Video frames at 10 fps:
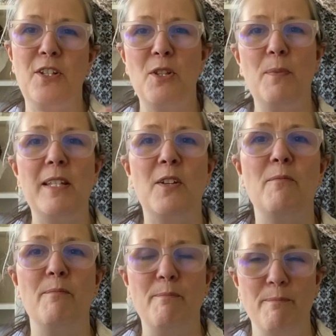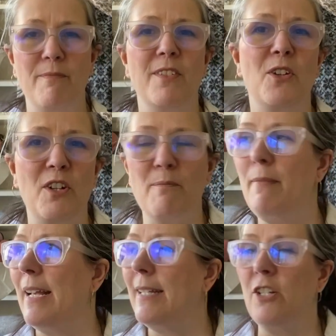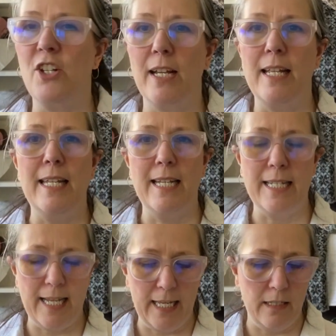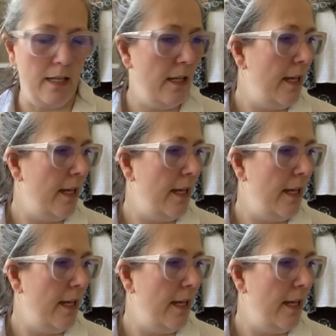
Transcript: So there'd be some sort of messaging knitted in